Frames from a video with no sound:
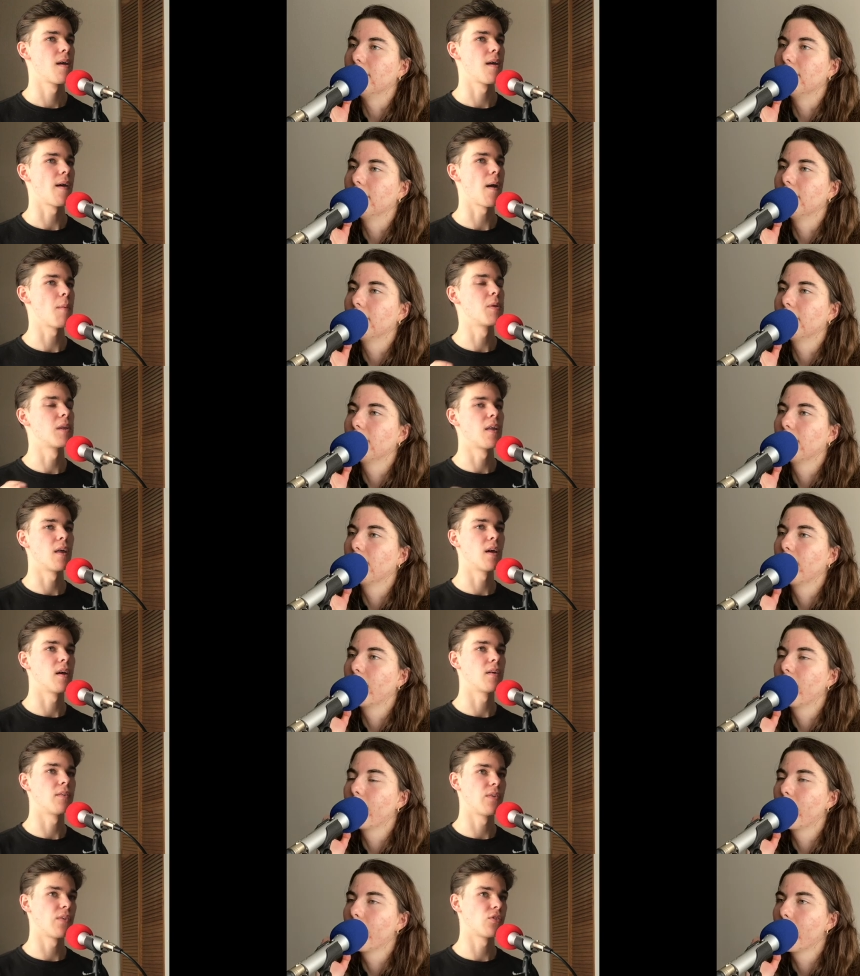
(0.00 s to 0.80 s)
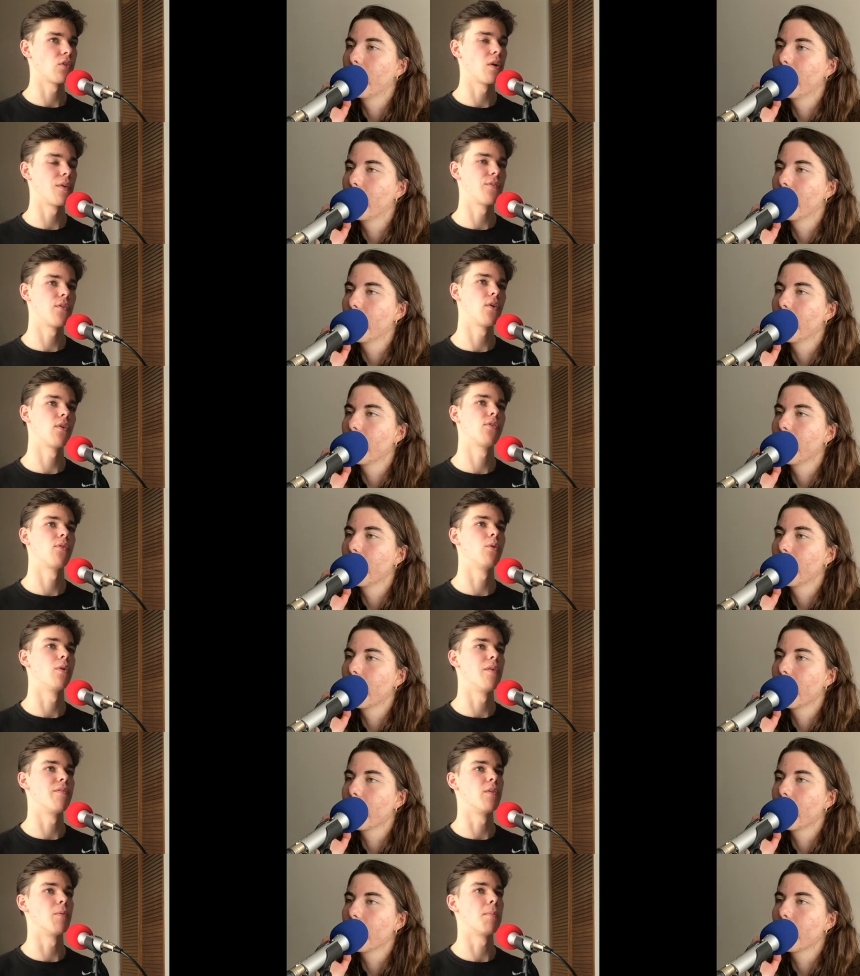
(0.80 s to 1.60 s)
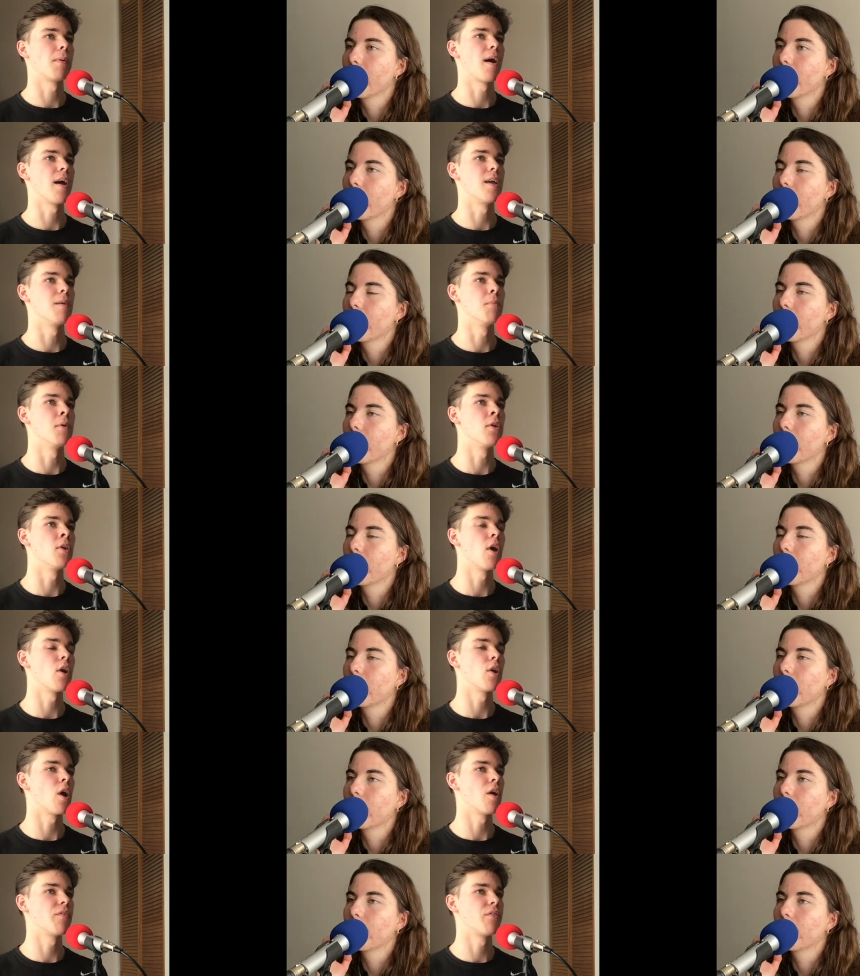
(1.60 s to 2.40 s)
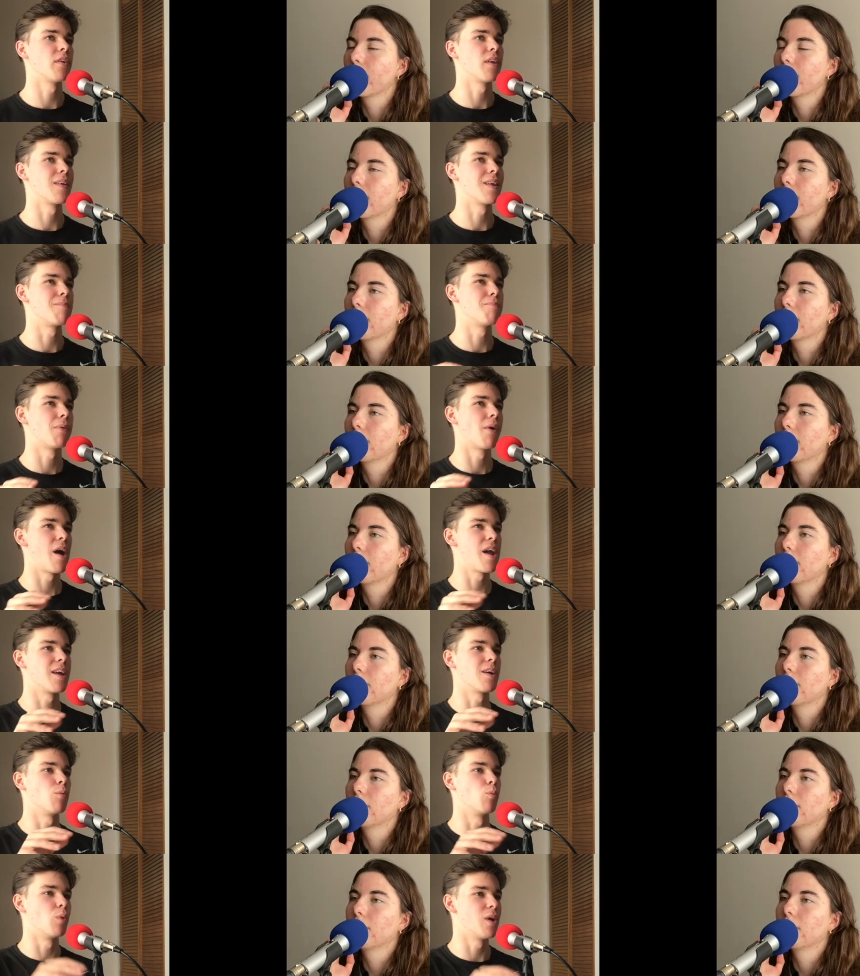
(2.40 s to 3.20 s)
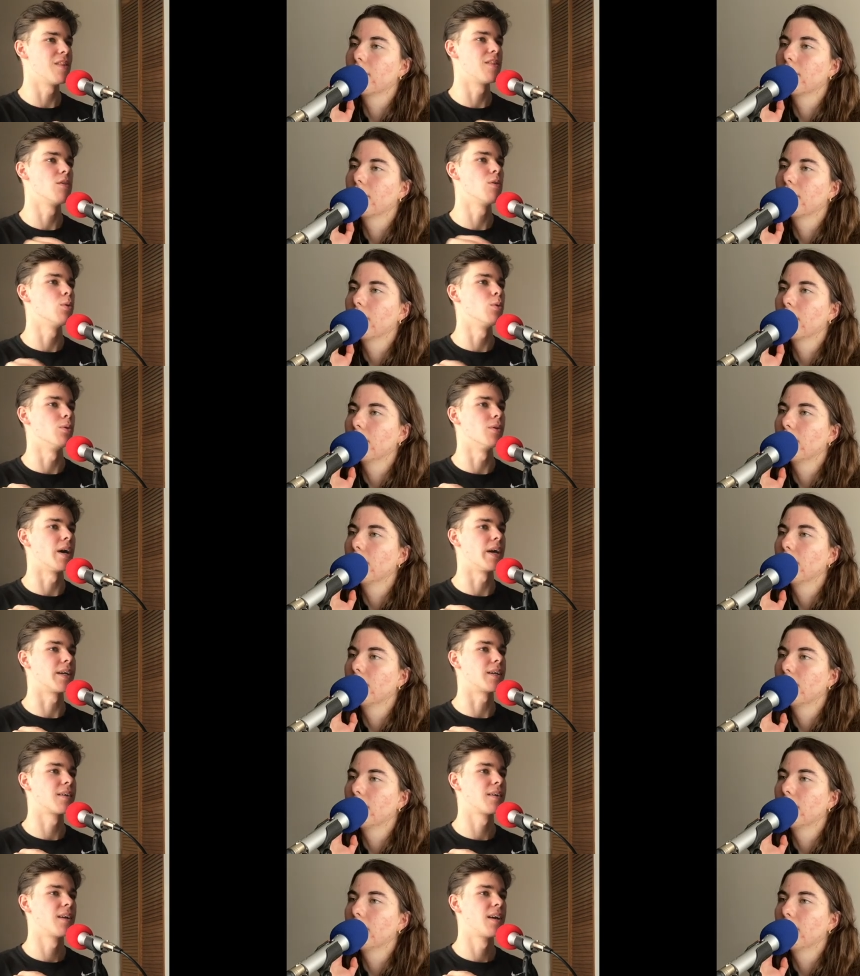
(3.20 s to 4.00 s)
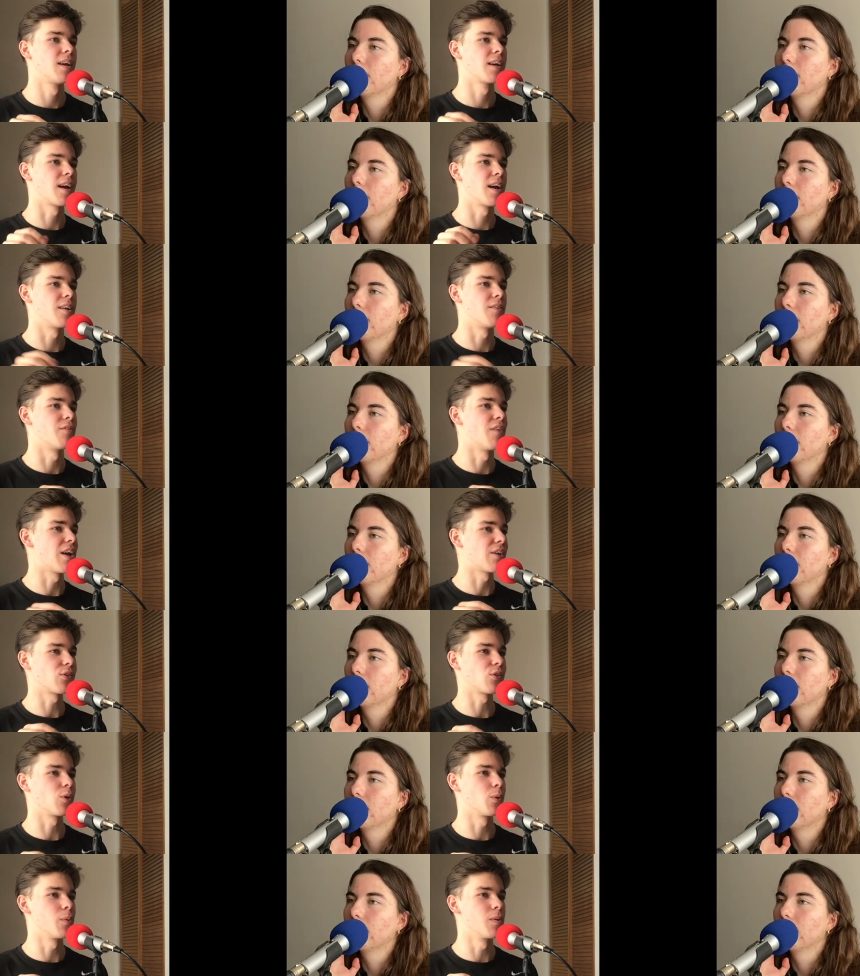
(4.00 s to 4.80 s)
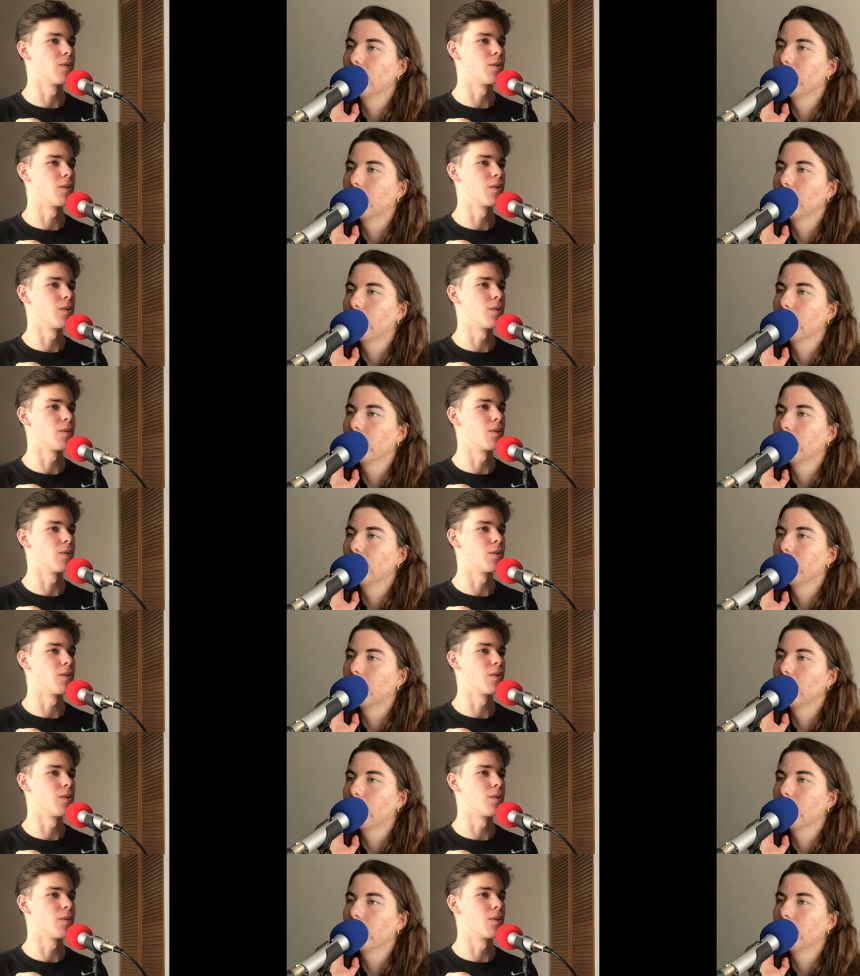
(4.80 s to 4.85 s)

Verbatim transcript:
Speaker 1: I mean, there's a lot of dogs who love to play, but not often are they playing with you, like kind of wrestling with